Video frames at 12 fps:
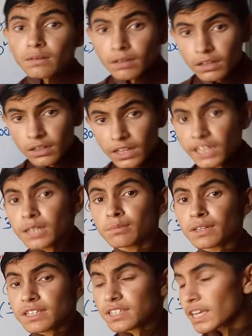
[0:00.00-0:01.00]

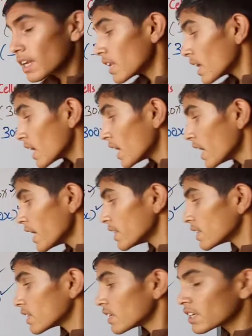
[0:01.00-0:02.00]
animal cell.
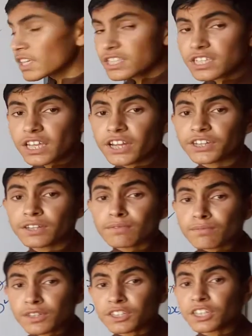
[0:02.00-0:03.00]
And he said
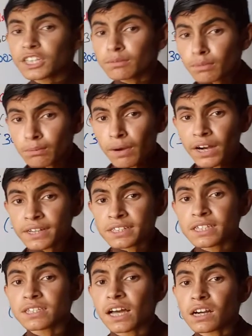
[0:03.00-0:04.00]
that animal body
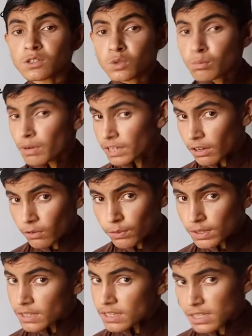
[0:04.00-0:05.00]
is also made
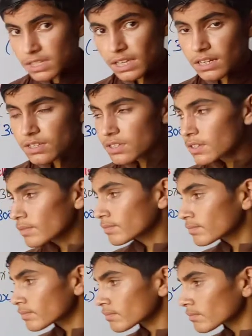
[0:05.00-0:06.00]
of cells.
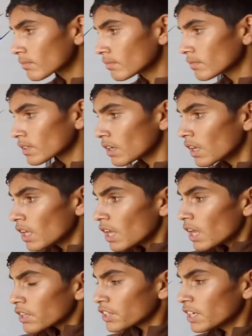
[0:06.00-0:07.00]

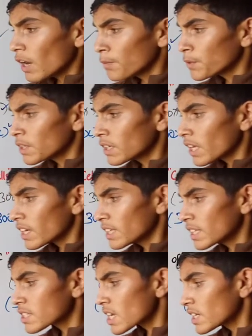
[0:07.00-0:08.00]
Then after
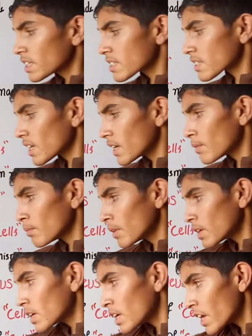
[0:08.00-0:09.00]
another scientist
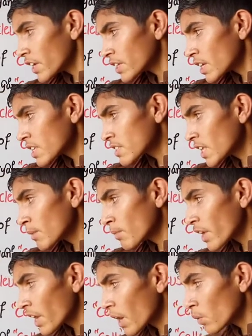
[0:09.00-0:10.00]
came, his name
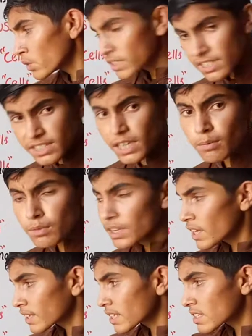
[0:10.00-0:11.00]
around the same
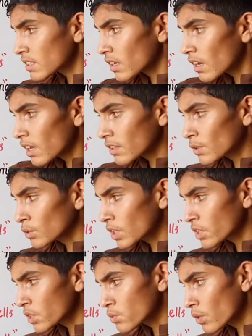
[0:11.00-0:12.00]
year, just the
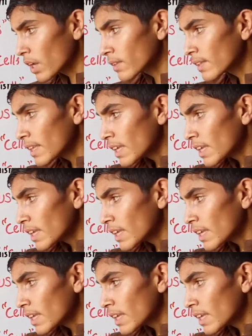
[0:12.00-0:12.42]
2001,